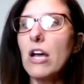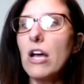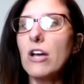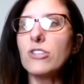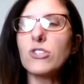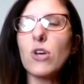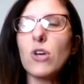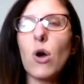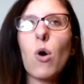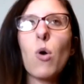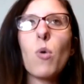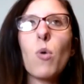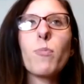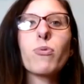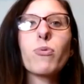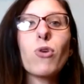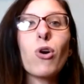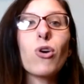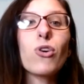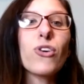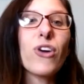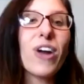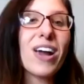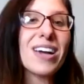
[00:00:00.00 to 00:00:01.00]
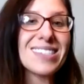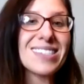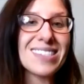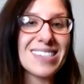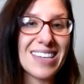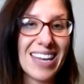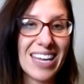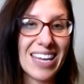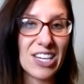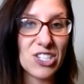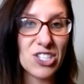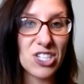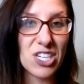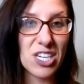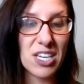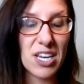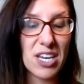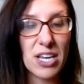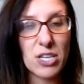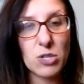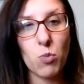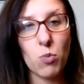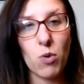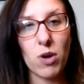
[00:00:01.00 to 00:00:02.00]
So procrastination
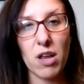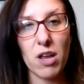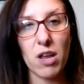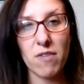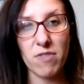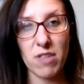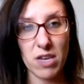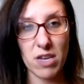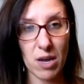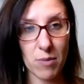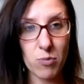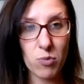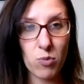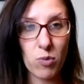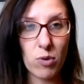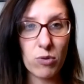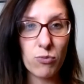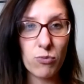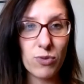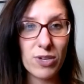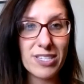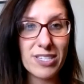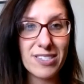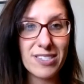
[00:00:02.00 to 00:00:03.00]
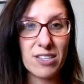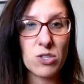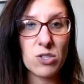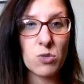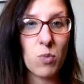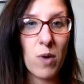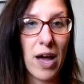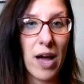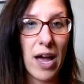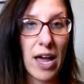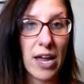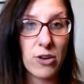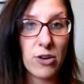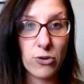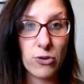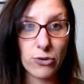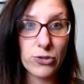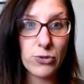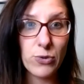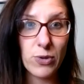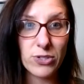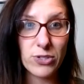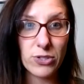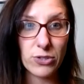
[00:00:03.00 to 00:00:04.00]
is one of the #1 reasons why New
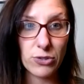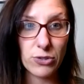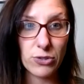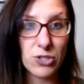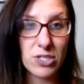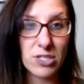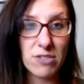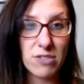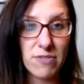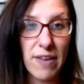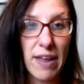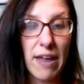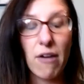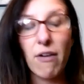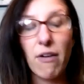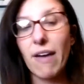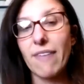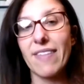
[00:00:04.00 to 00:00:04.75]
Year's resolutions fail.